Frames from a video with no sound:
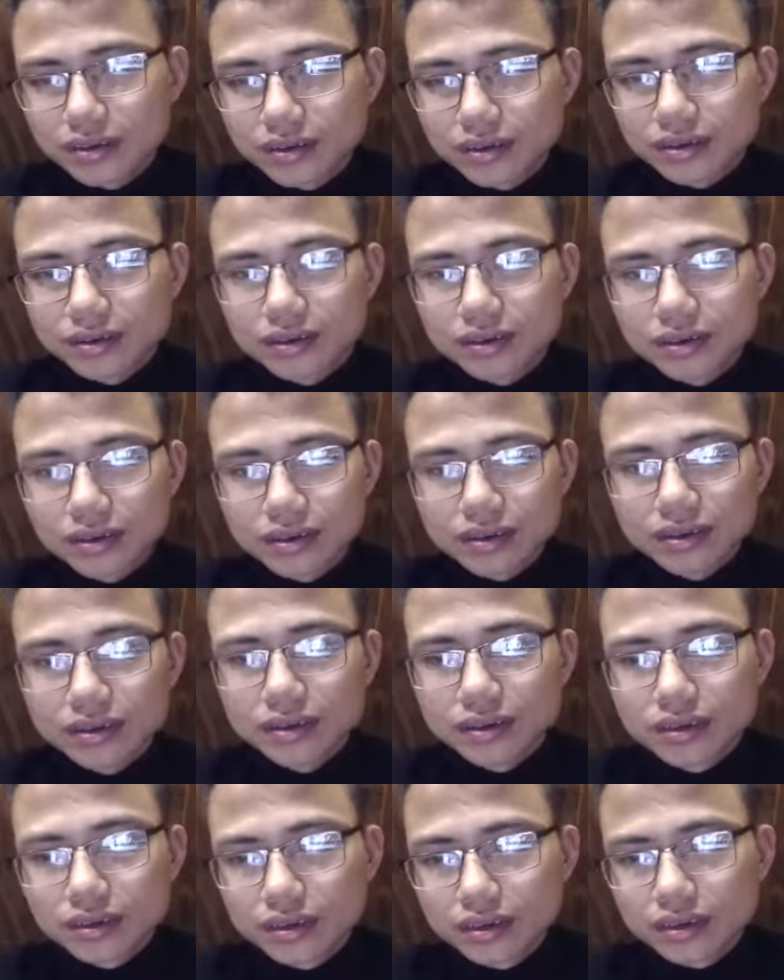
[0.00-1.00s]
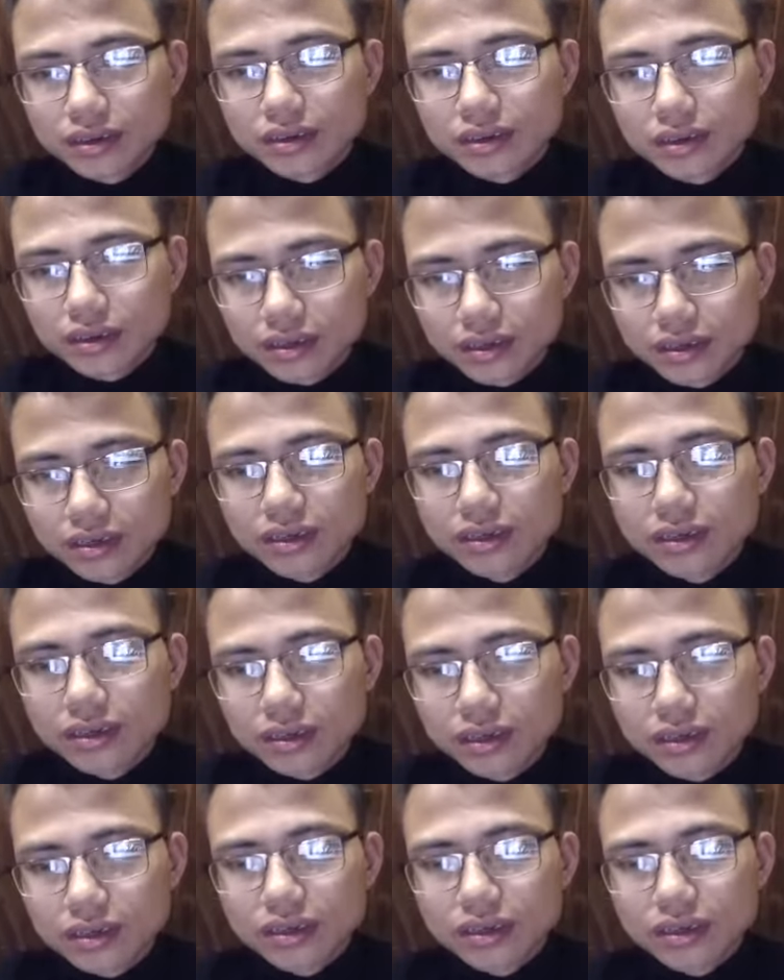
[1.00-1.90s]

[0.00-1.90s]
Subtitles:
No one is speaking in this clip.